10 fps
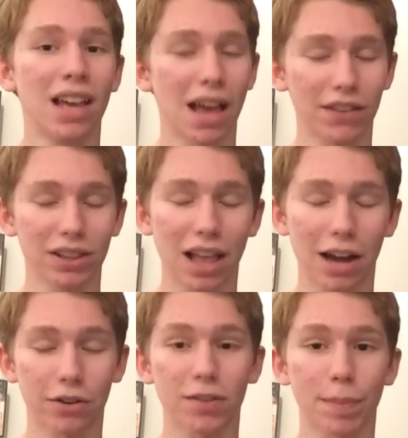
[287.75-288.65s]
I have a
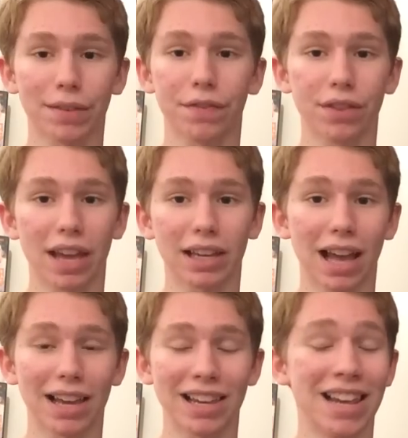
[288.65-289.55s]
lot of respect for that
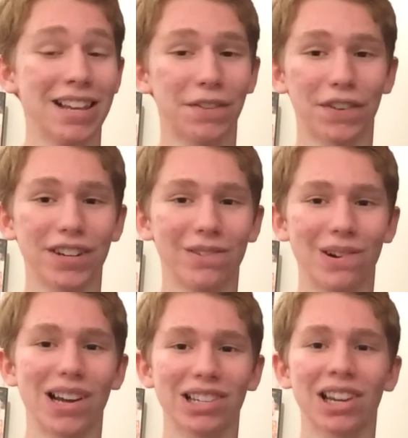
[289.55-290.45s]
guy. He's fun to
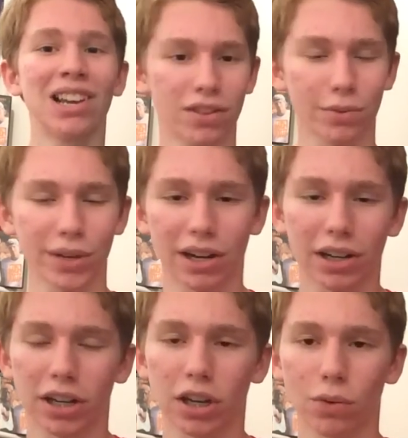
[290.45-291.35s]
watch. So we are
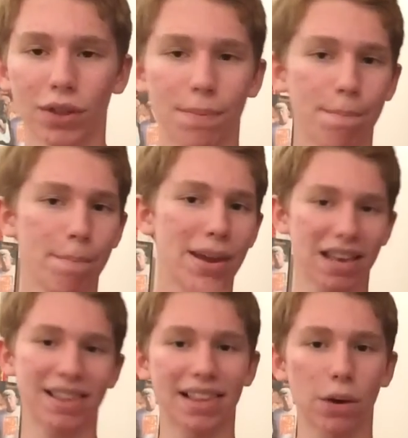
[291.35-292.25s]
going to go with
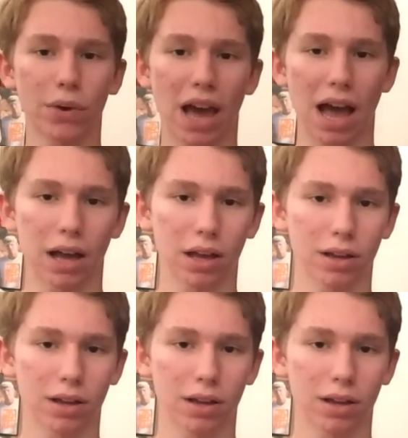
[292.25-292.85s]
Minnesota.